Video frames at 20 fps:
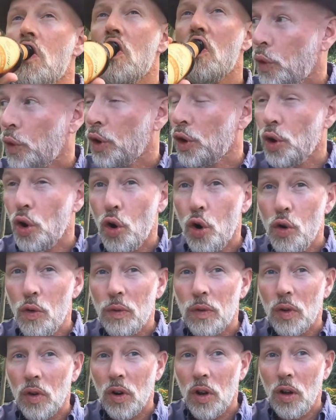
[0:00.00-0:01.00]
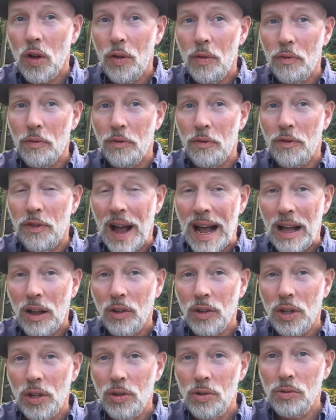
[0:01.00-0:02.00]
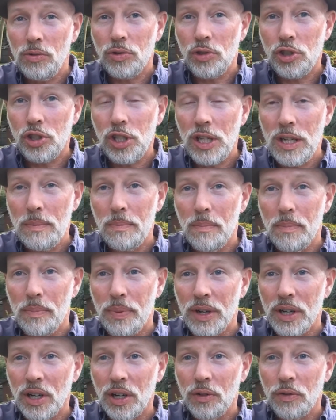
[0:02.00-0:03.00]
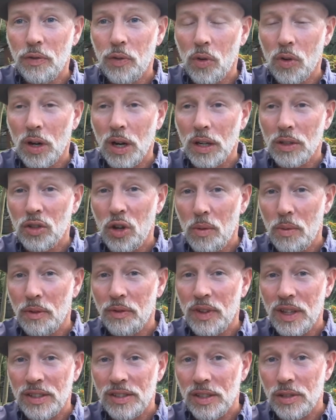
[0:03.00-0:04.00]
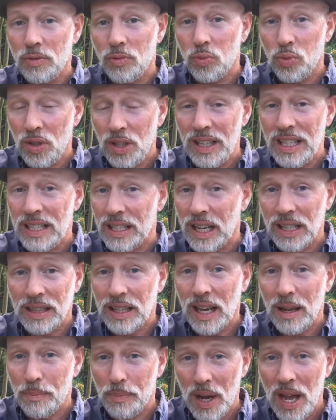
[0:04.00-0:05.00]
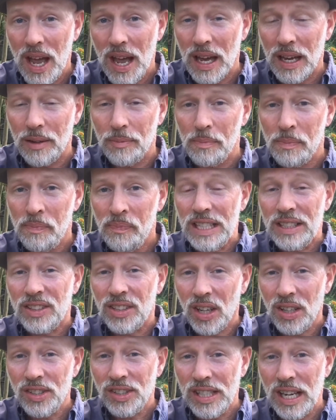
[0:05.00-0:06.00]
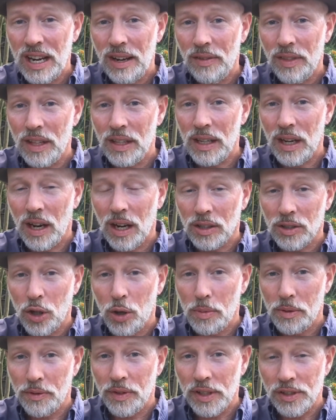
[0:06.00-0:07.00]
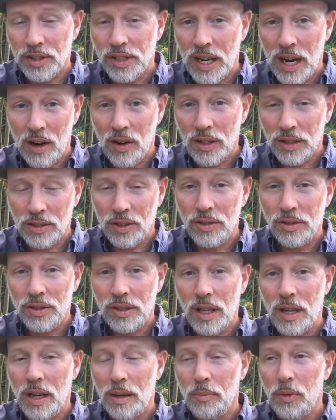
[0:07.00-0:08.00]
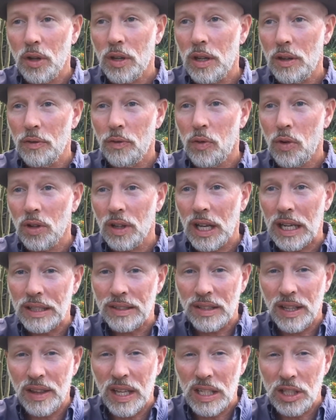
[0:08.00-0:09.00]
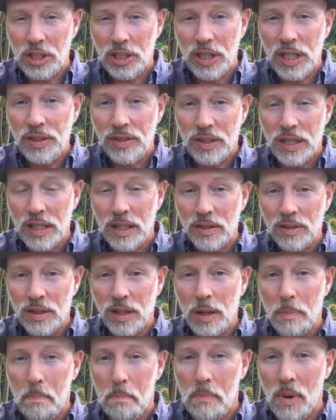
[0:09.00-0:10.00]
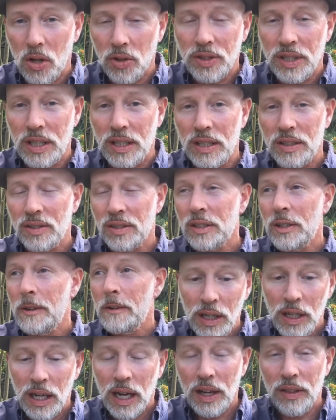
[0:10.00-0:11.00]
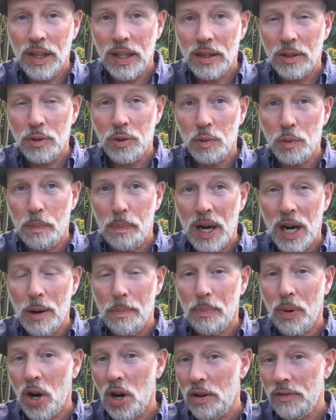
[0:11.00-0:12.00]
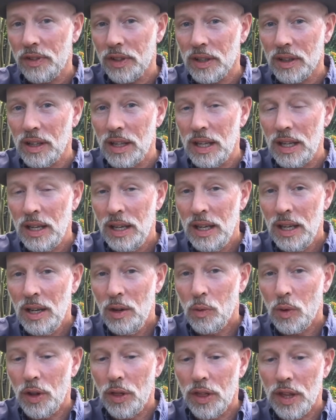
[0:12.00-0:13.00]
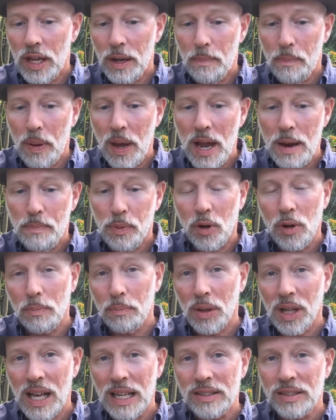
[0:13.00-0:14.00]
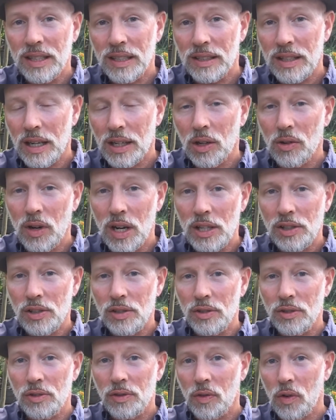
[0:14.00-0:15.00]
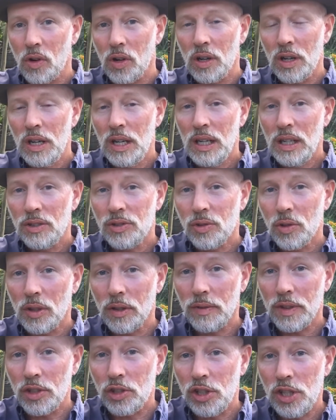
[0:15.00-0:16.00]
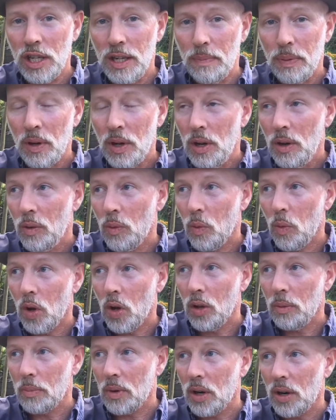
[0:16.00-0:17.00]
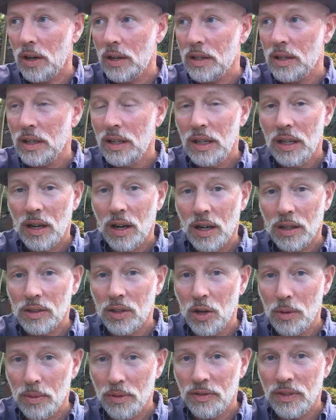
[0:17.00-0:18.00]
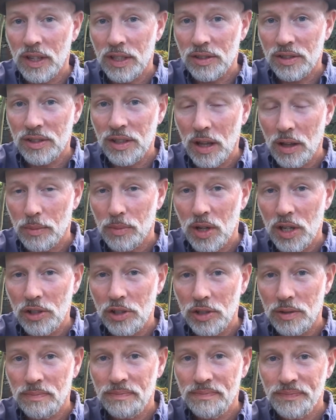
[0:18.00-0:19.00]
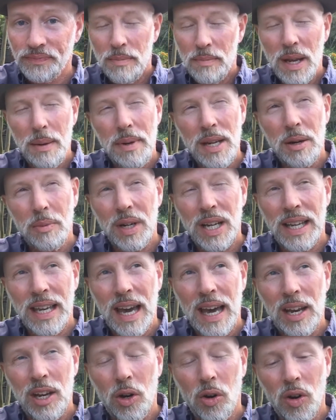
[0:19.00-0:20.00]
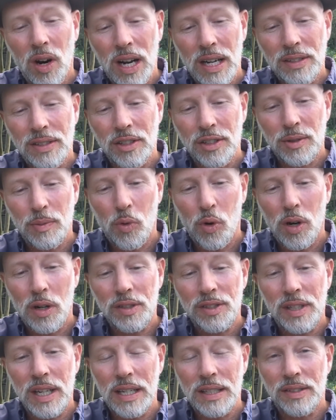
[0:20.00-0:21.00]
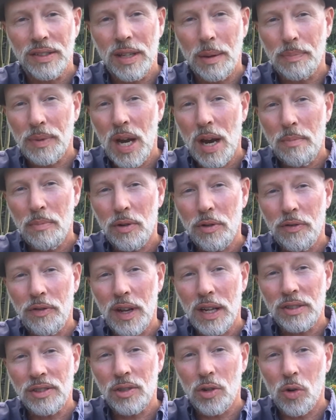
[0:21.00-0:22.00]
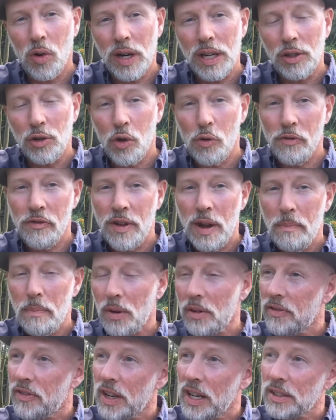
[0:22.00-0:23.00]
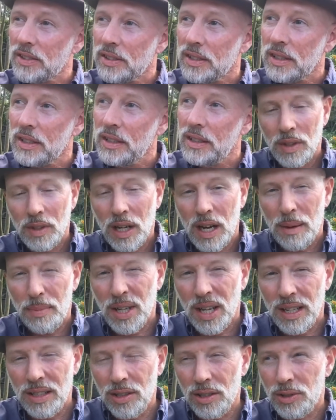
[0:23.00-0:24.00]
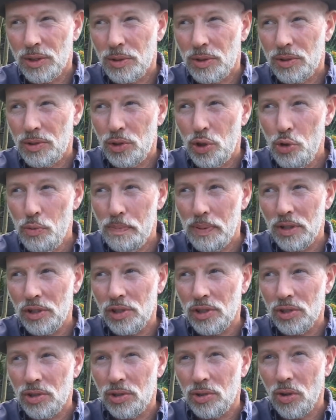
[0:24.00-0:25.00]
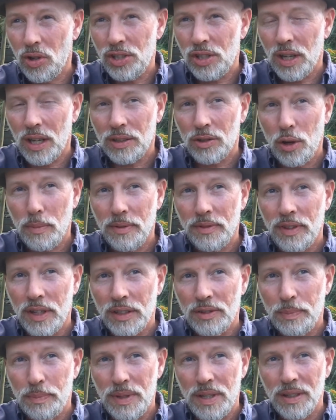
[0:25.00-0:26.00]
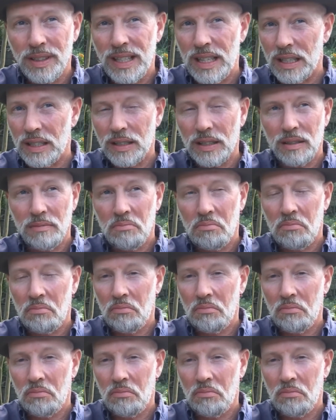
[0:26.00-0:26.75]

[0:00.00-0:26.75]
for an overall value cheap beer for Oktoberfest is really not that bad. It does have the Oktoberfest characters that I'm looking for. Like I said, that yeastiness and the maltiness. I think this would pair perfectly with the paper and plastic decorations for sort of a cheap Walmart Oktoberfest celebration. Maybe I would categorize this more as a Septemberfest or a Novemberfest aber eine typisch deutsche Oktoberfest beer nicht.